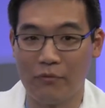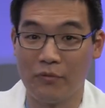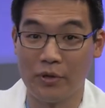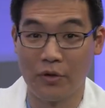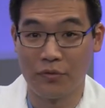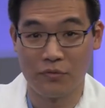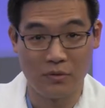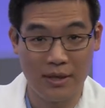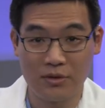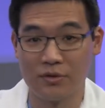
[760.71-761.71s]
where we go through
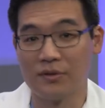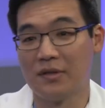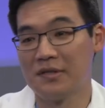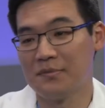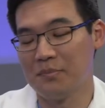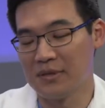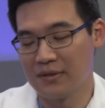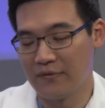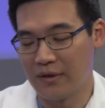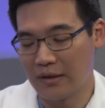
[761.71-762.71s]
lectures on
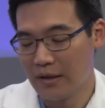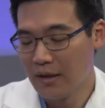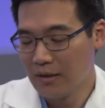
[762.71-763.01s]
specific